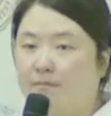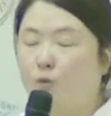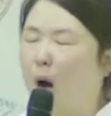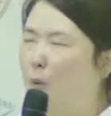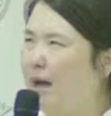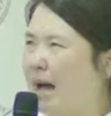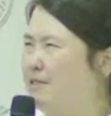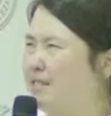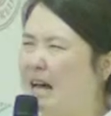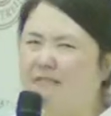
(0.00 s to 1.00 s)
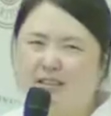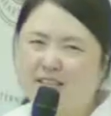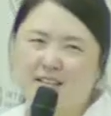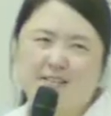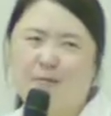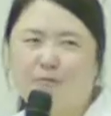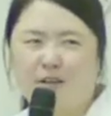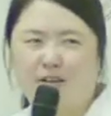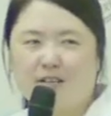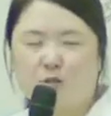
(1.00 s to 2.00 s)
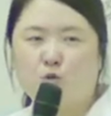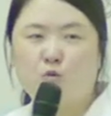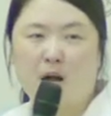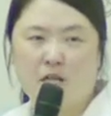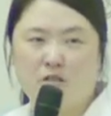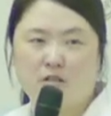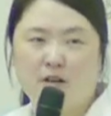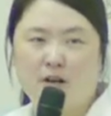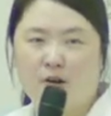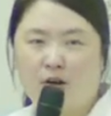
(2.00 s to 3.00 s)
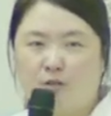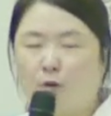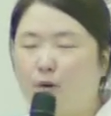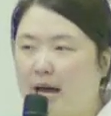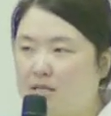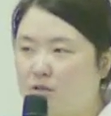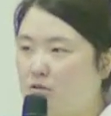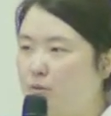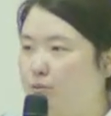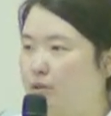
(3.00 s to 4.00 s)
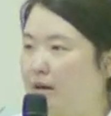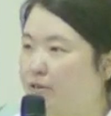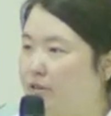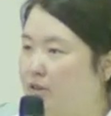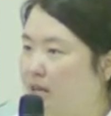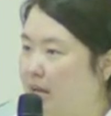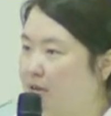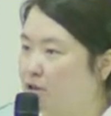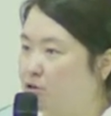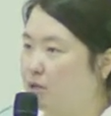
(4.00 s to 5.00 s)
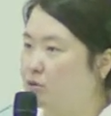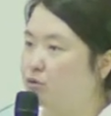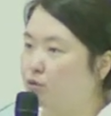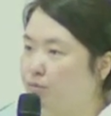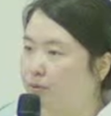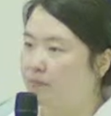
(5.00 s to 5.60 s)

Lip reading: When we have 70 something, it's too much. So we ask students to put everything together, try to group.